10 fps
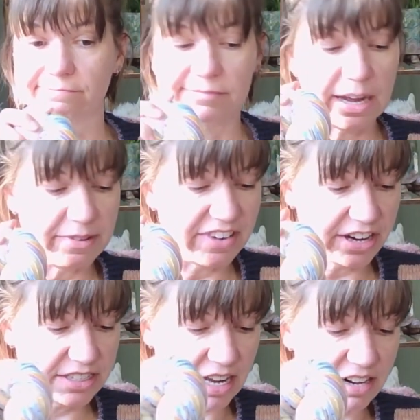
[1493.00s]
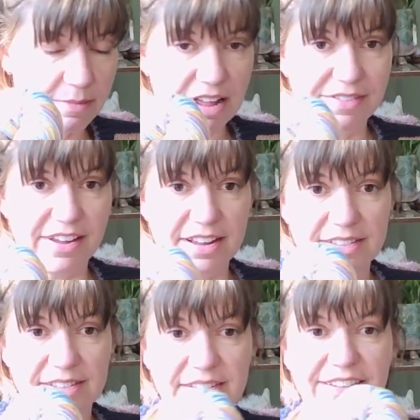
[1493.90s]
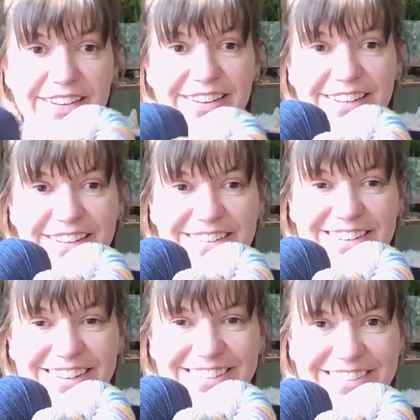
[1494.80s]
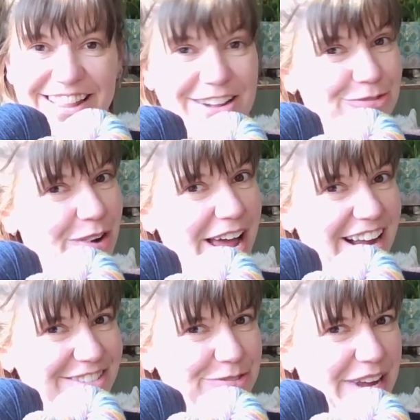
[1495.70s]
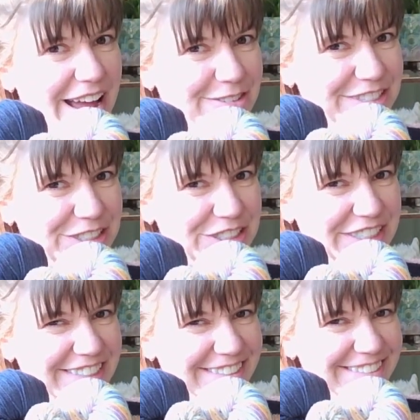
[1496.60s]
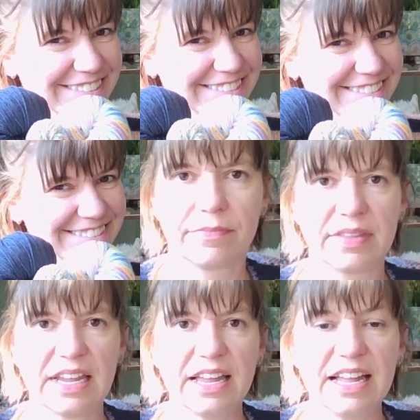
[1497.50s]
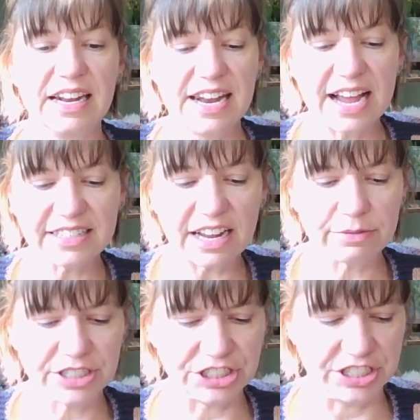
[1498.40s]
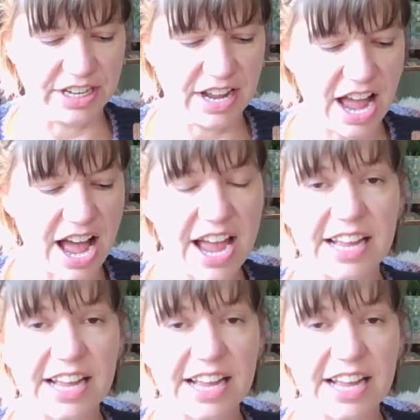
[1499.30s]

very excited about this. So that's one acquisition. Next acquisition, I had